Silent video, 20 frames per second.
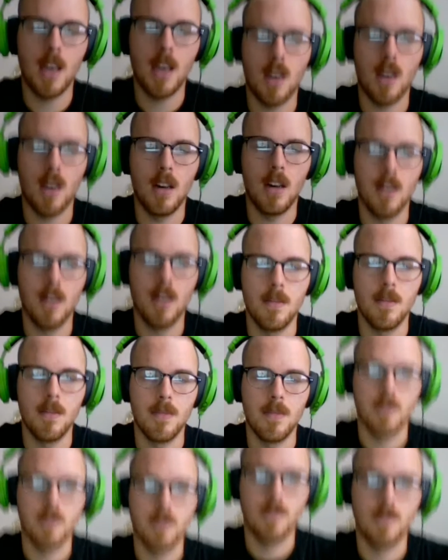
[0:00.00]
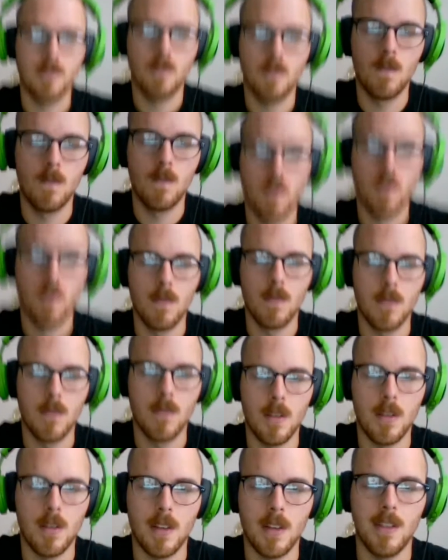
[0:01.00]
There
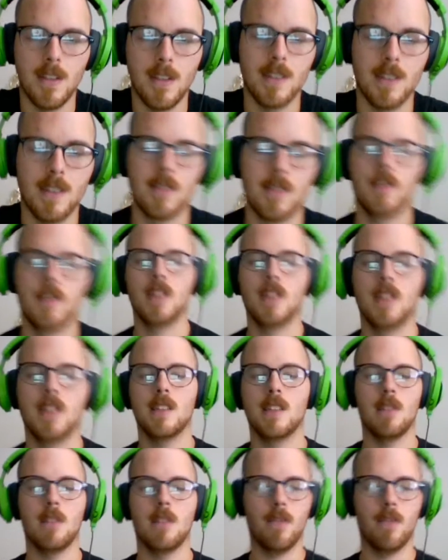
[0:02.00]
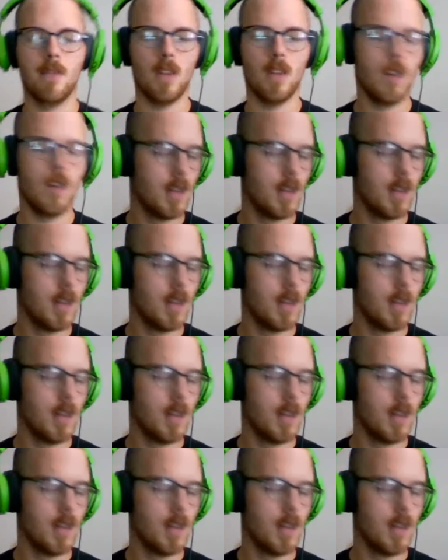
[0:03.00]
we go, I should have addressed that before.